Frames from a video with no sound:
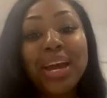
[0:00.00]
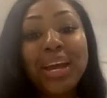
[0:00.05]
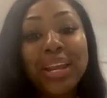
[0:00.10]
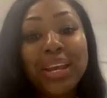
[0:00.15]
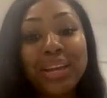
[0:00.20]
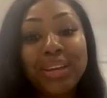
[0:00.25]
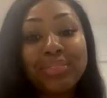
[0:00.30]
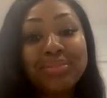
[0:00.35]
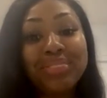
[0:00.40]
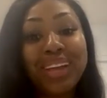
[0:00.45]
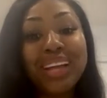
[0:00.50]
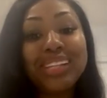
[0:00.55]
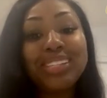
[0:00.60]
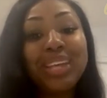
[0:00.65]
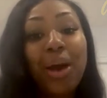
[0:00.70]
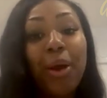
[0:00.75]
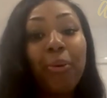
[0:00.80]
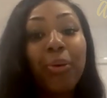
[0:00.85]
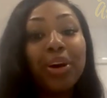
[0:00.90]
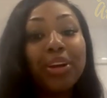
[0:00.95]
get it. They
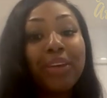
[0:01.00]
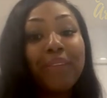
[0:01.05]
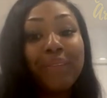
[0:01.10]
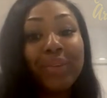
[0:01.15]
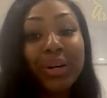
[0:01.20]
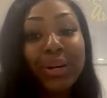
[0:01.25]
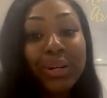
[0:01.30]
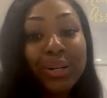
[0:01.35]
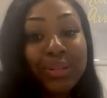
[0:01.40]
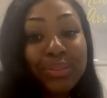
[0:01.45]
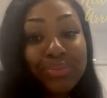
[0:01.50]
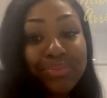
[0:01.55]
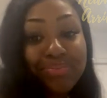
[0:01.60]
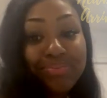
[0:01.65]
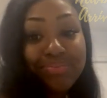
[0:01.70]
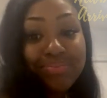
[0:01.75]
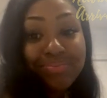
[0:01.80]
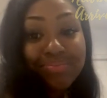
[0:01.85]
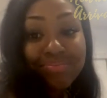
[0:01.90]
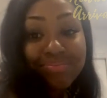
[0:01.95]
said what the
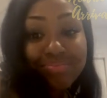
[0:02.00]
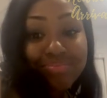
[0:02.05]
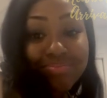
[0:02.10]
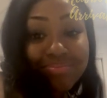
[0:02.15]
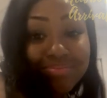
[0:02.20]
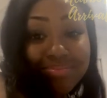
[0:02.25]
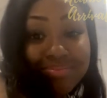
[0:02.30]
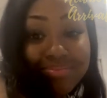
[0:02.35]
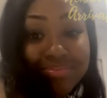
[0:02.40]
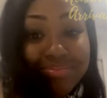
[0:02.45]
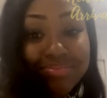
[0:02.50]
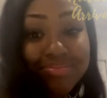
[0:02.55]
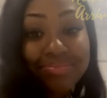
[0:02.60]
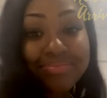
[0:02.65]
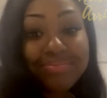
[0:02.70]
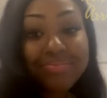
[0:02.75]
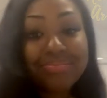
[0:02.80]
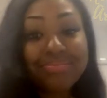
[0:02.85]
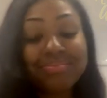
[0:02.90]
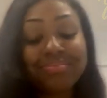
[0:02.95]

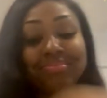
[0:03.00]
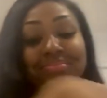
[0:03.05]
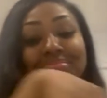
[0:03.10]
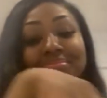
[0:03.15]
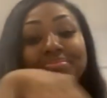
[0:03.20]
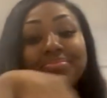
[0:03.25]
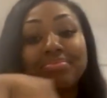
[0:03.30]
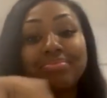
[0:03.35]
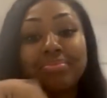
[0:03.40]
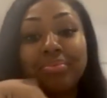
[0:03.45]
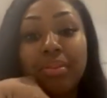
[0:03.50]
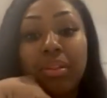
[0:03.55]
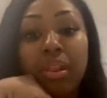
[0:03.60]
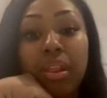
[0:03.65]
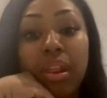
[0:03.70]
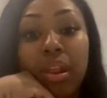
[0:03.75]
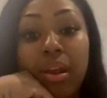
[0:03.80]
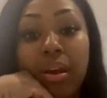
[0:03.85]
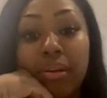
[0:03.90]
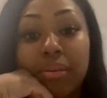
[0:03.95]
girl? Cause
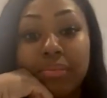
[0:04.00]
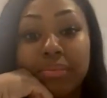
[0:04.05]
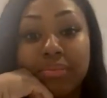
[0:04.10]
mama.